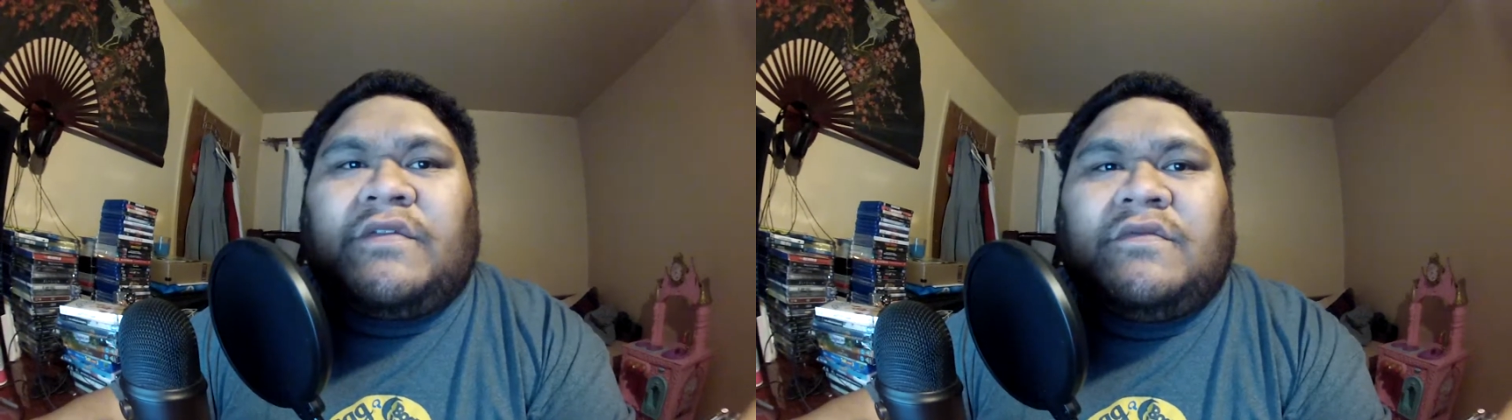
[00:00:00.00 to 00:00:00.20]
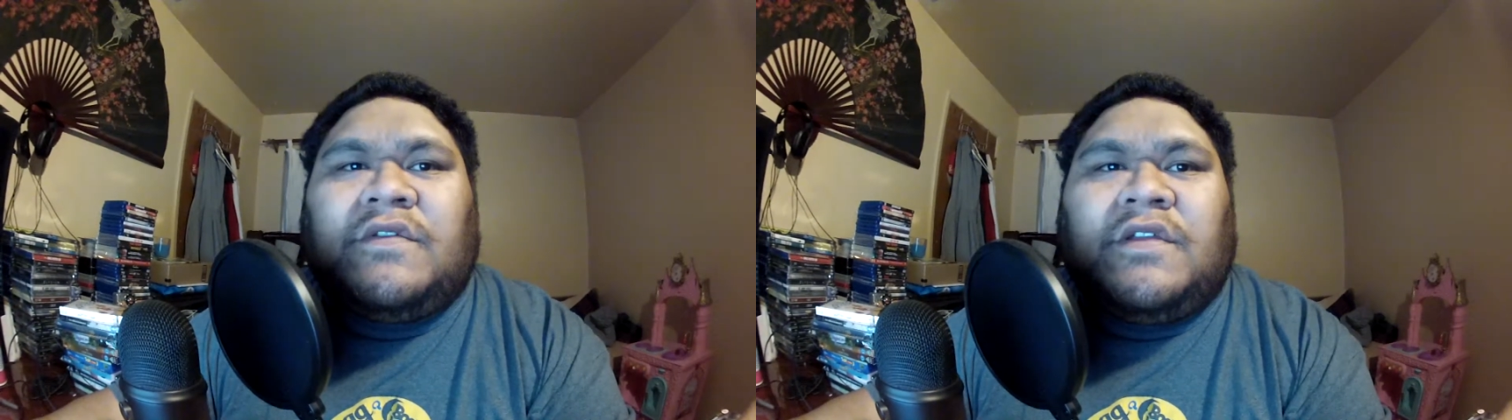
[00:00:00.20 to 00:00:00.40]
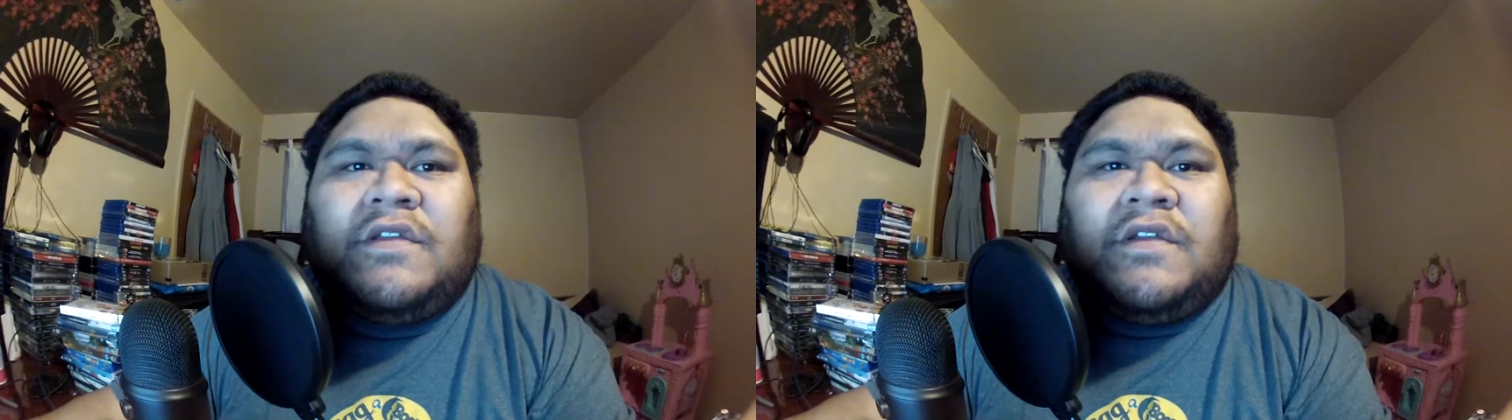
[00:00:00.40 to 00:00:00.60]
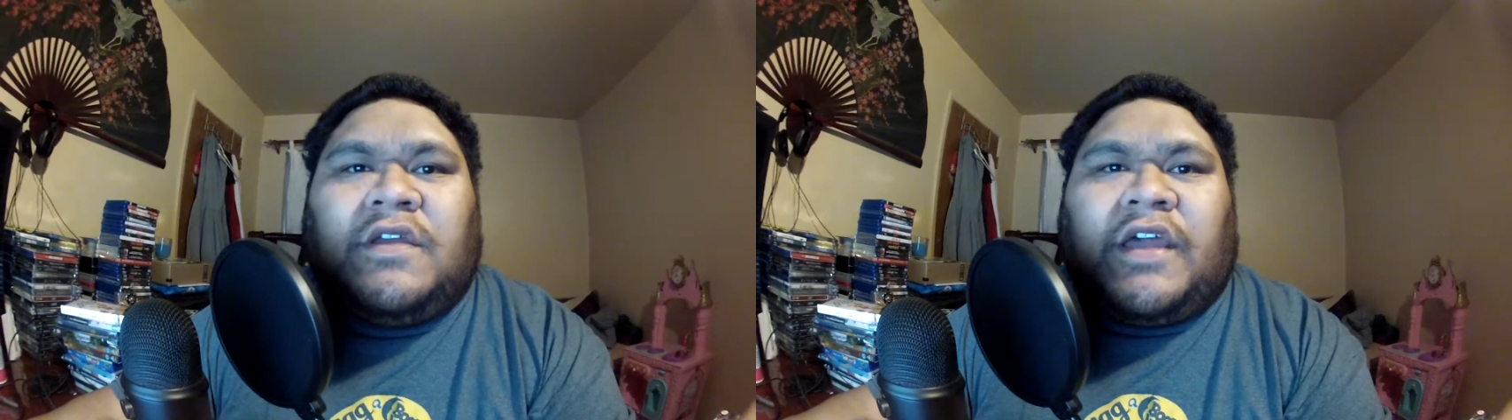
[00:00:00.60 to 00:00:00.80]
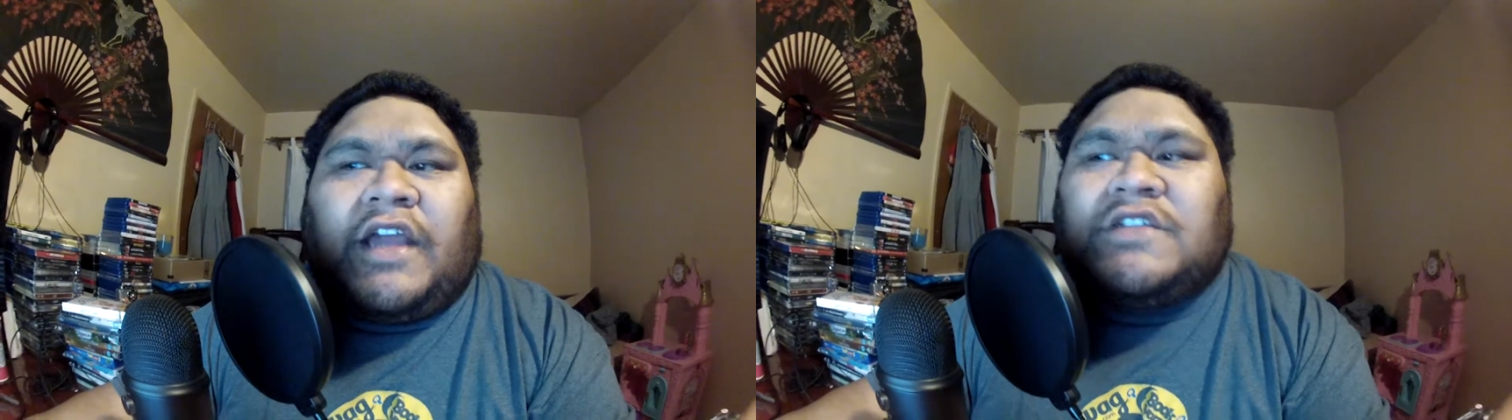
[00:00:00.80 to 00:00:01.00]

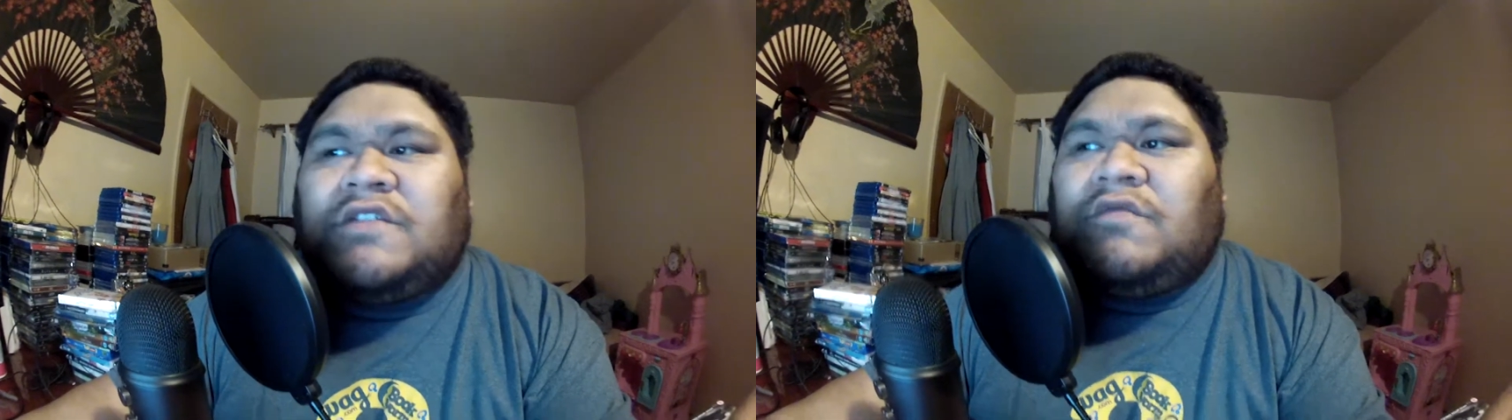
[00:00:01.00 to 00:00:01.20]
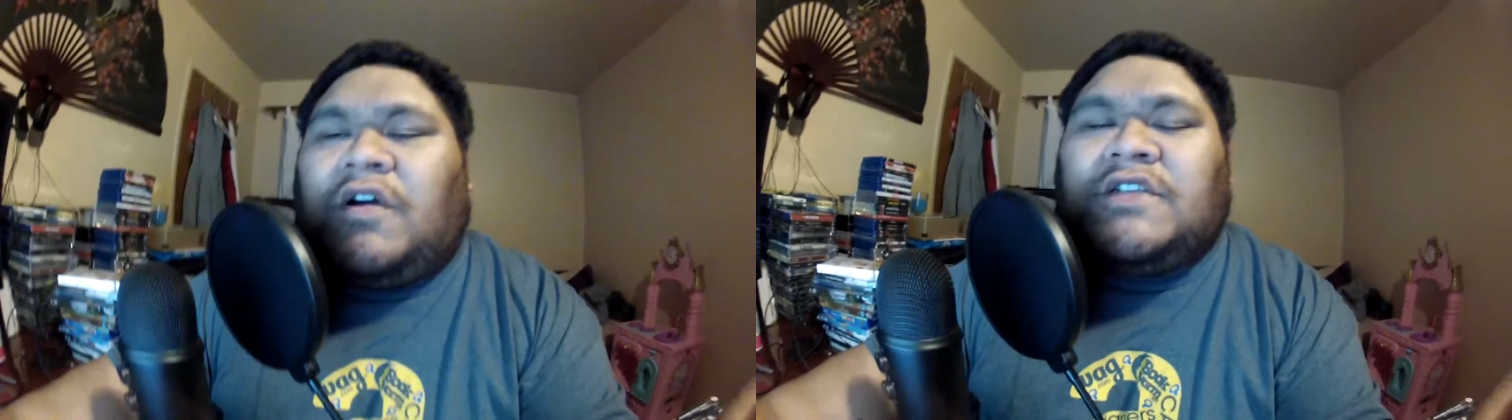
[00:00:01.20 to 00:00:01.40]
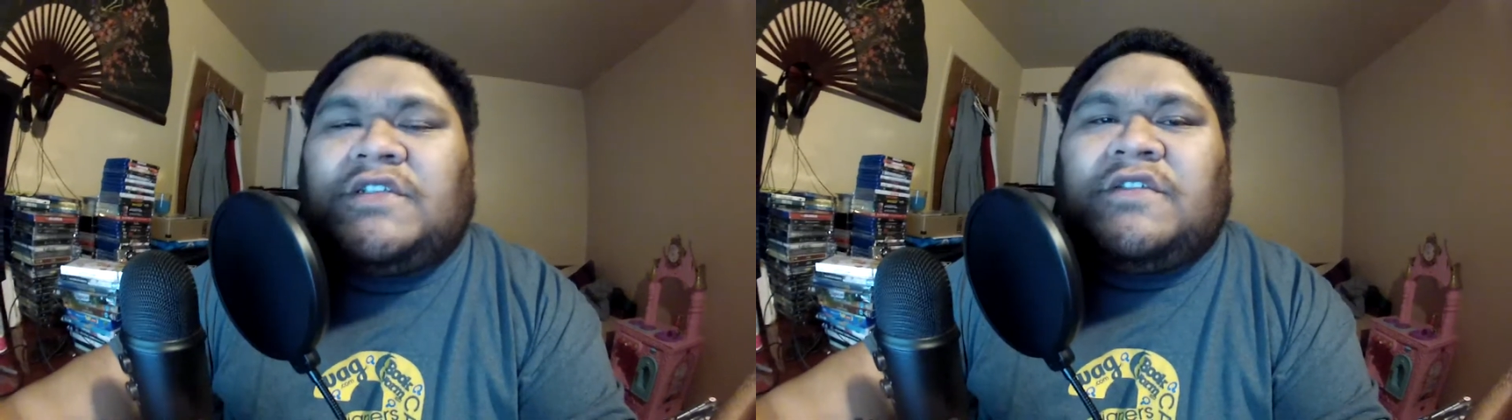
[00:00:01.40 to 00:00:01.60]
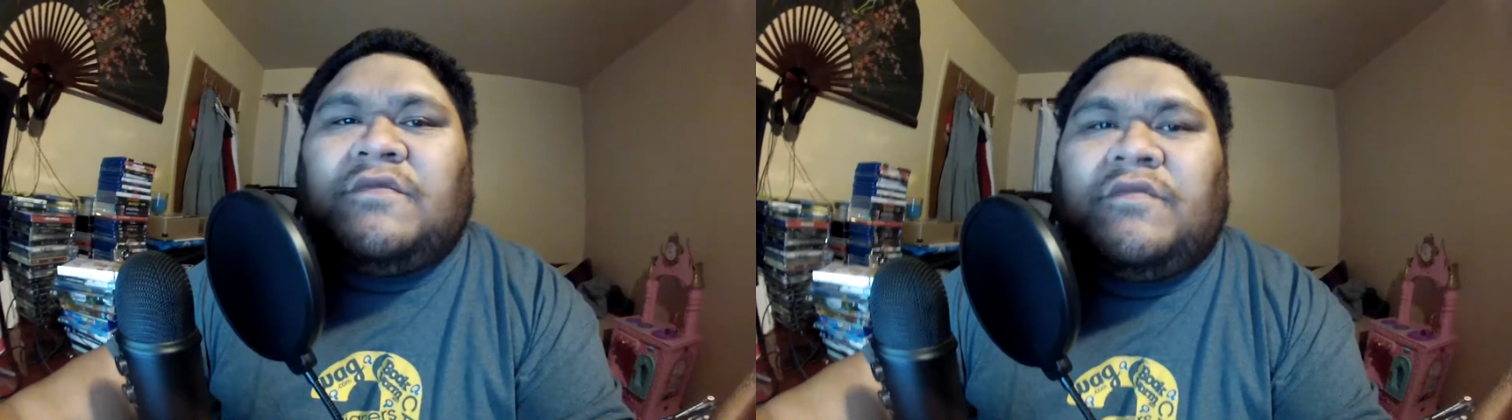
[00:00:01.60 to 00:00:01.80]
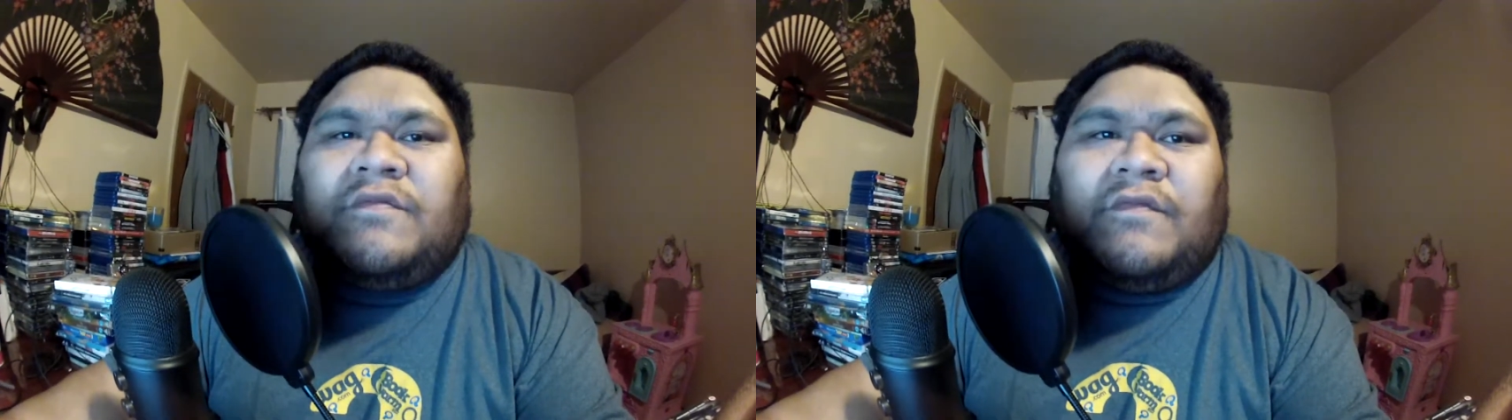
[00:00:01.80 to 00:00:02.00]
that actually watches
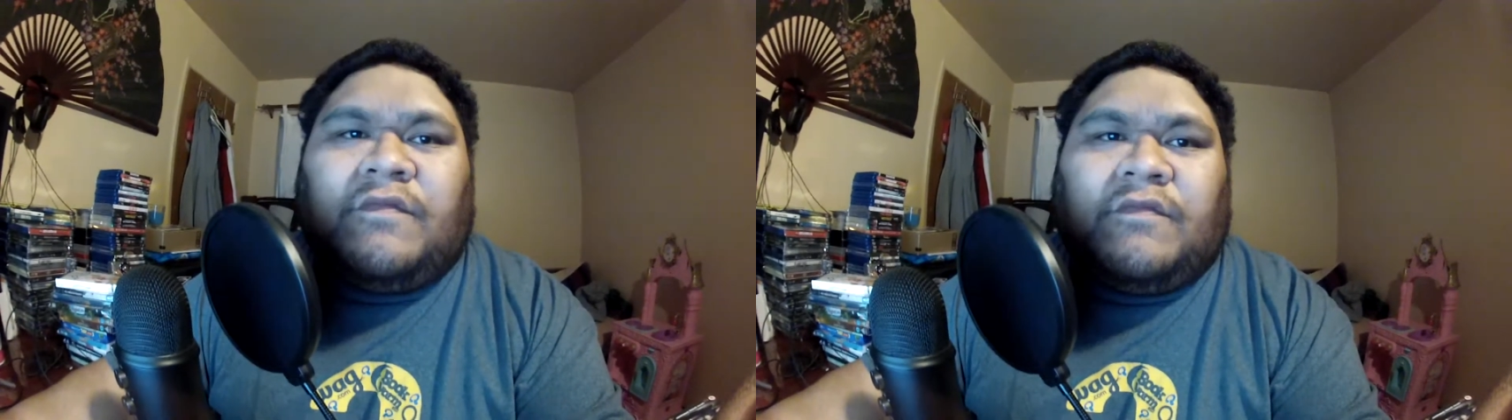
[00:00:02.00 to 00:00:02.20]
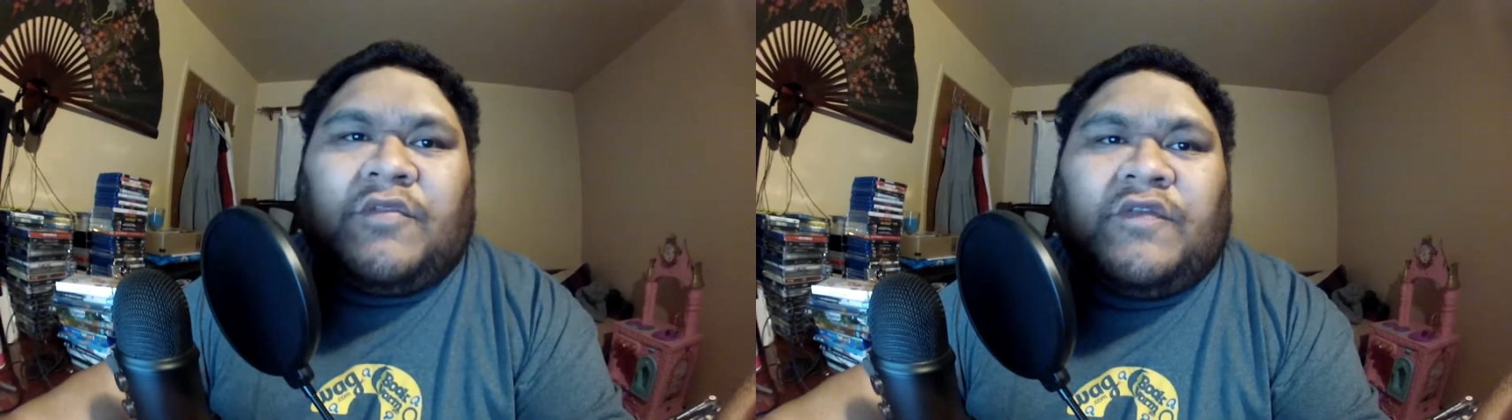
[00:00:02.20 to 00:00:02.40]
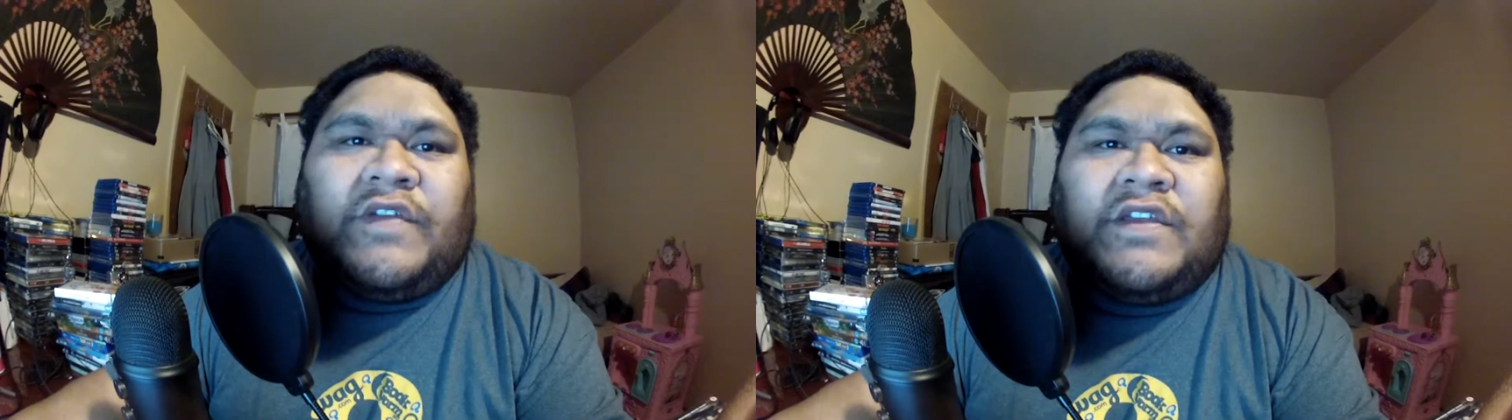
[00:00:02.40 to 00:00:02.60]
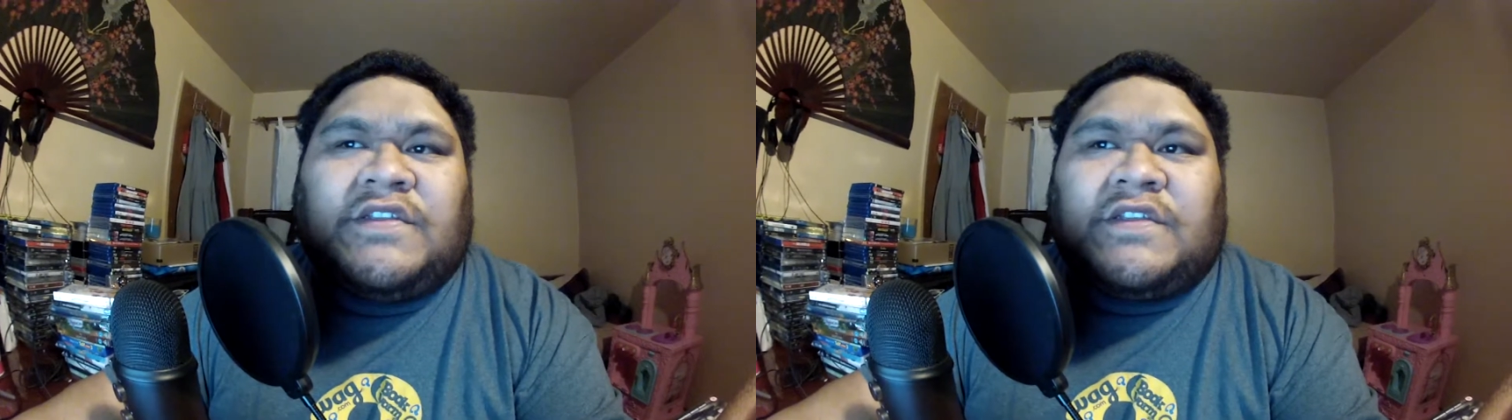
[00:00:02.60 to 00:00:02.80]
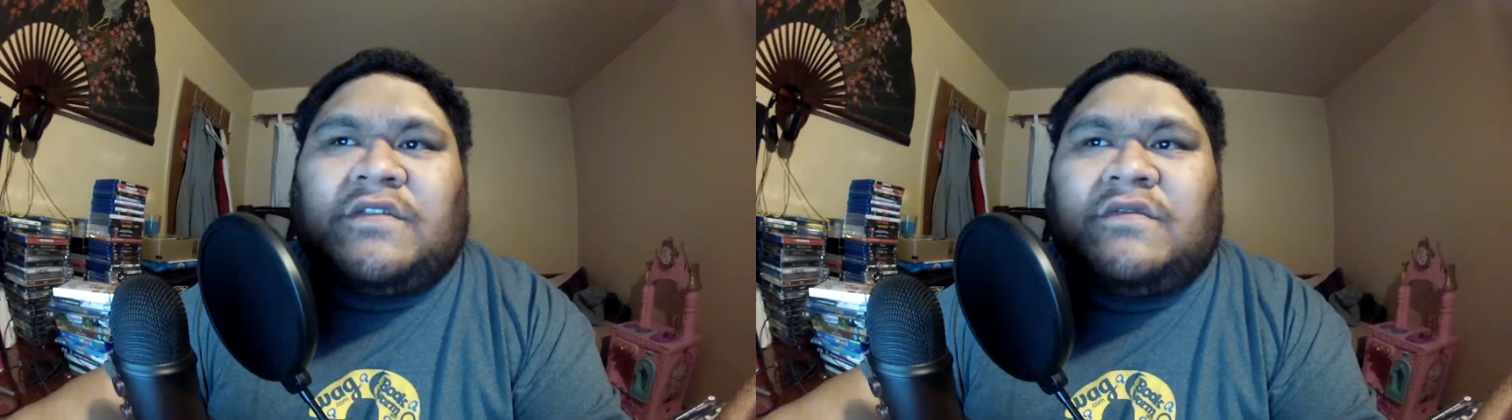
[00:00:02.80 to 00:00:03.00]
the
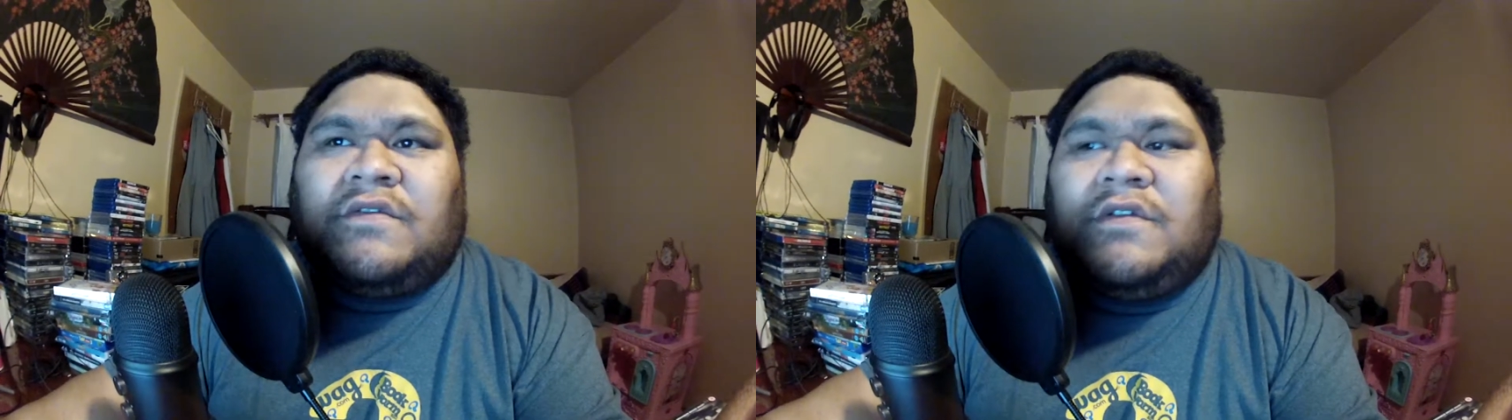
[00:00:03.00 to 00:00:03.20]
movies. And,